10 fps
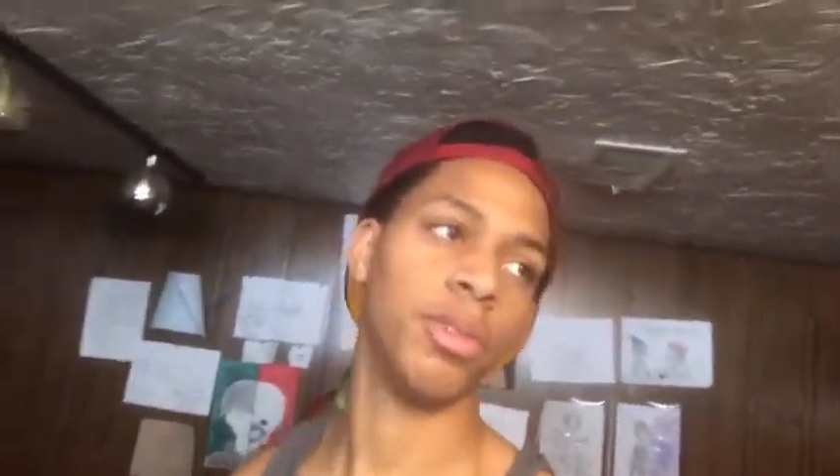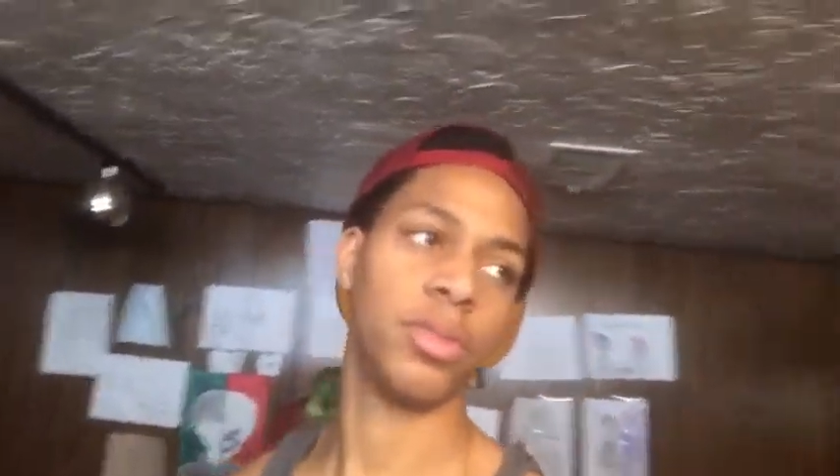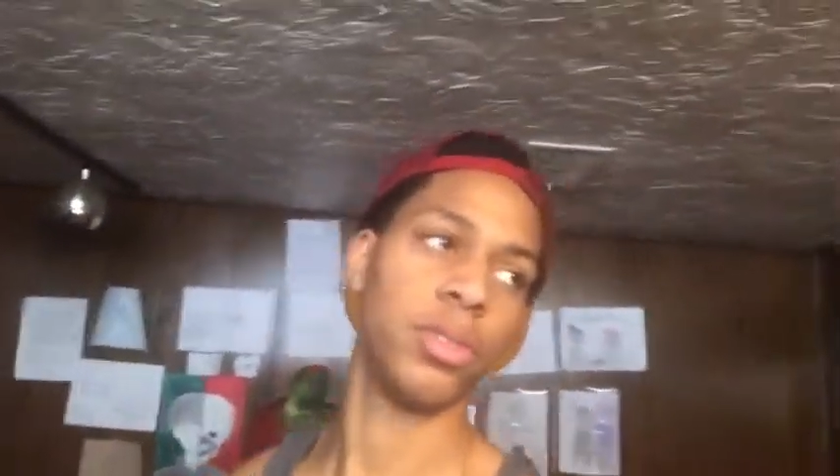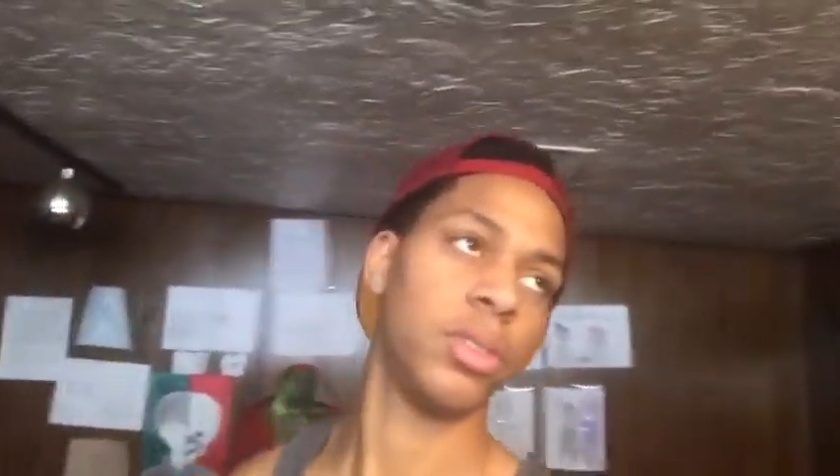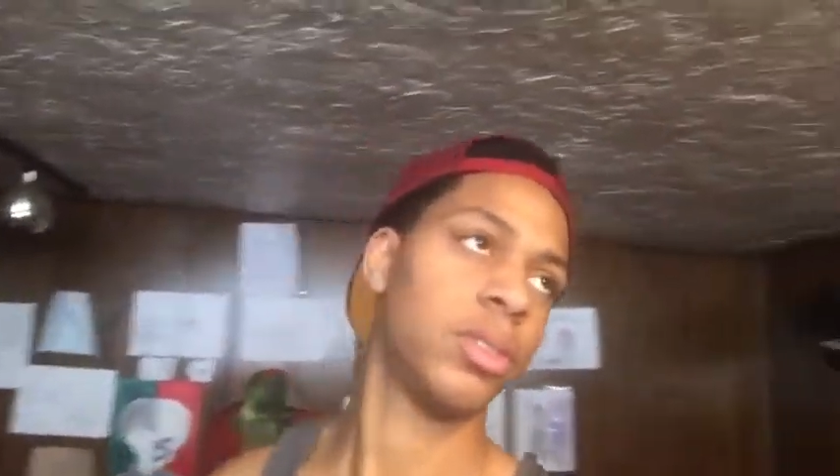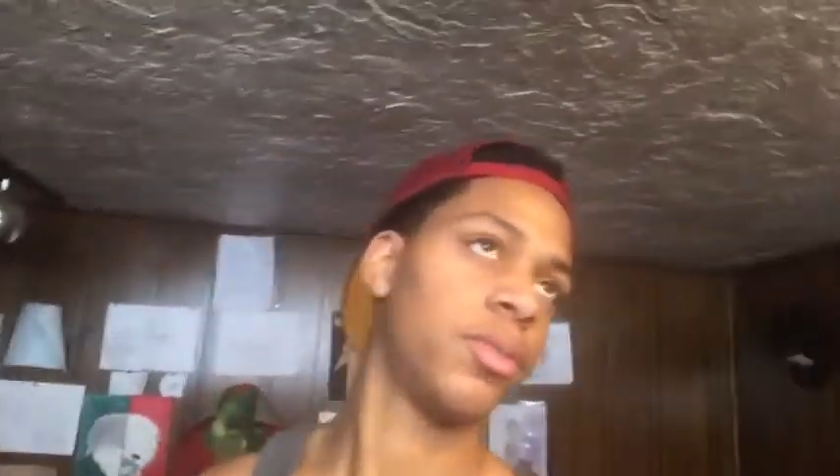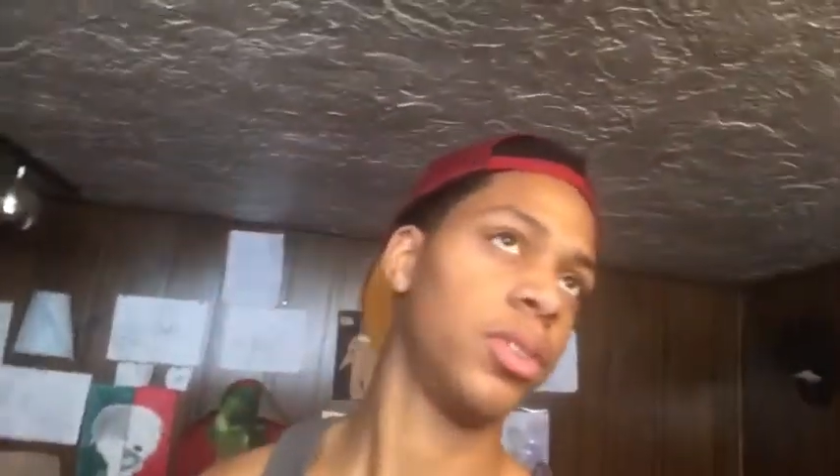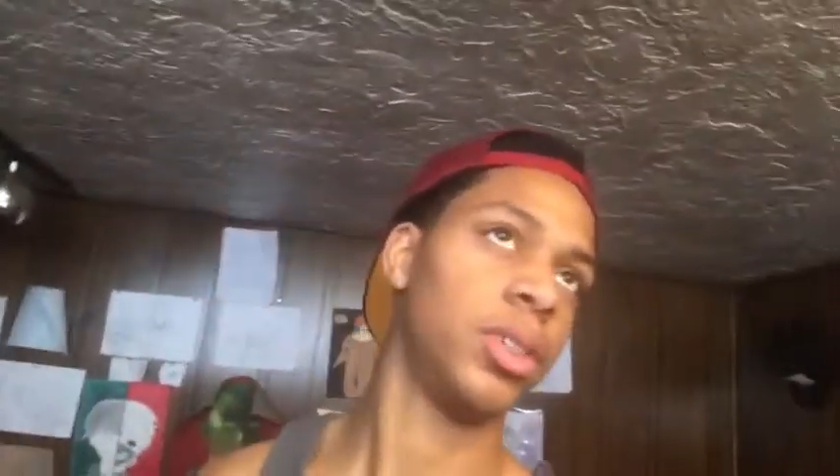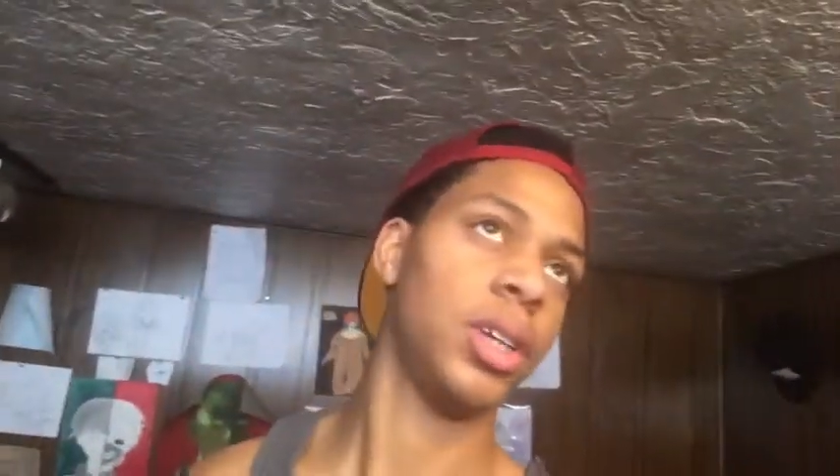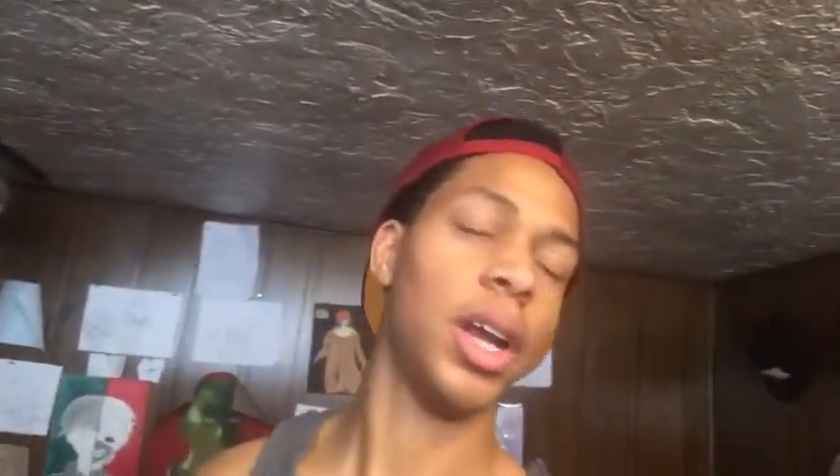me
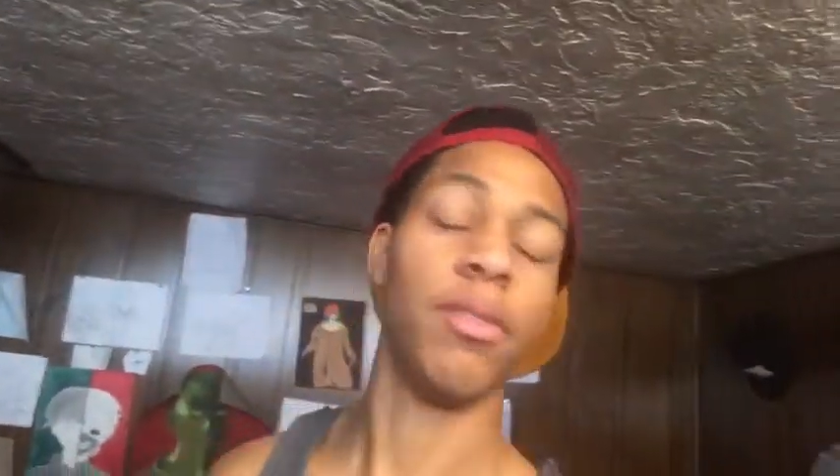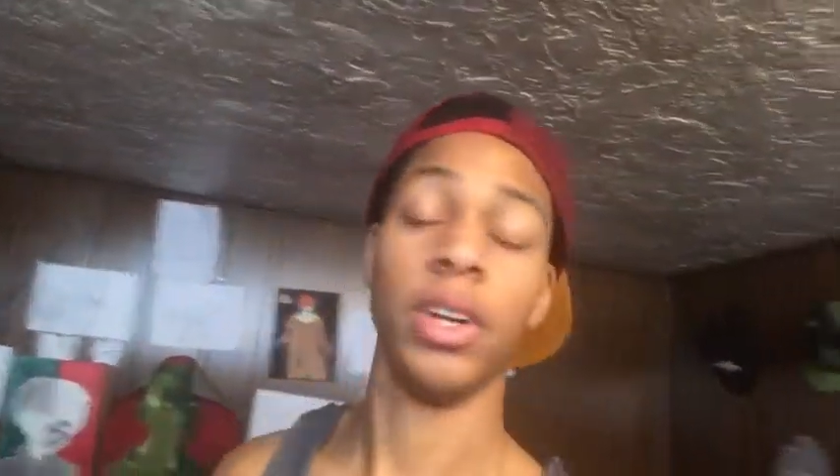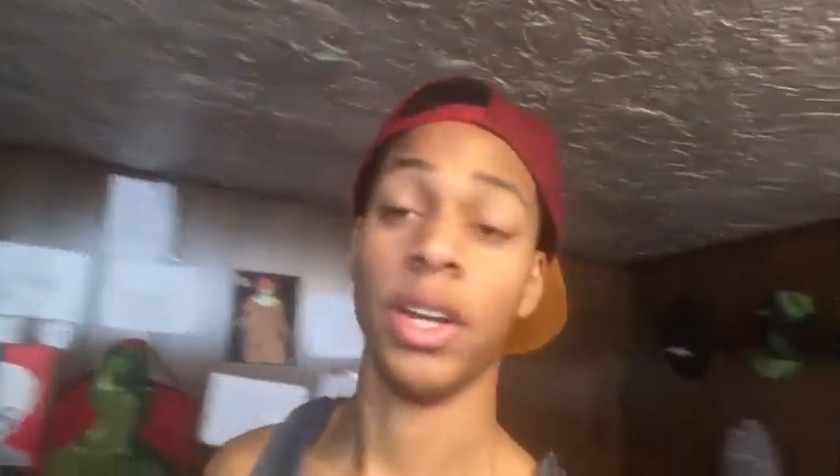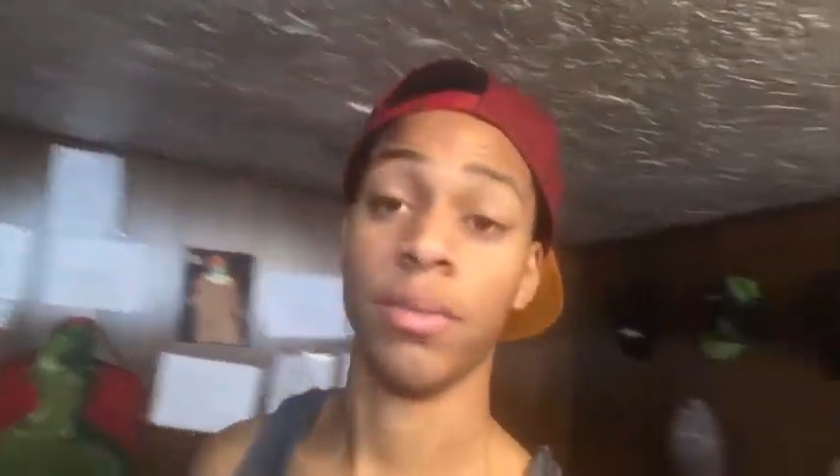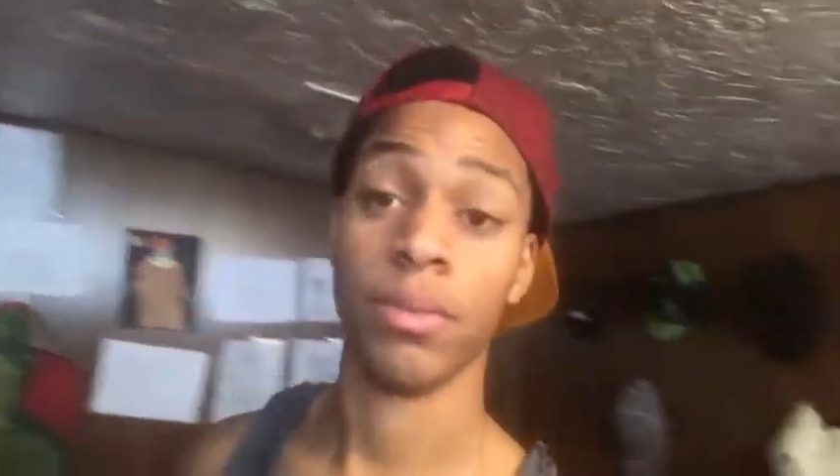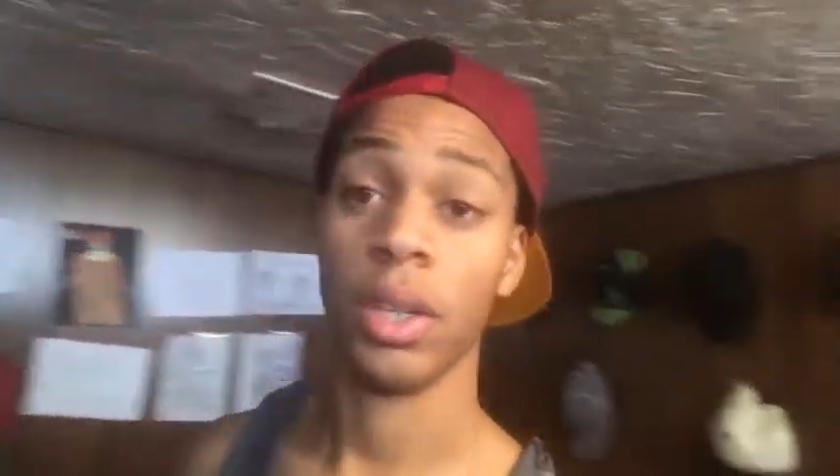for every day.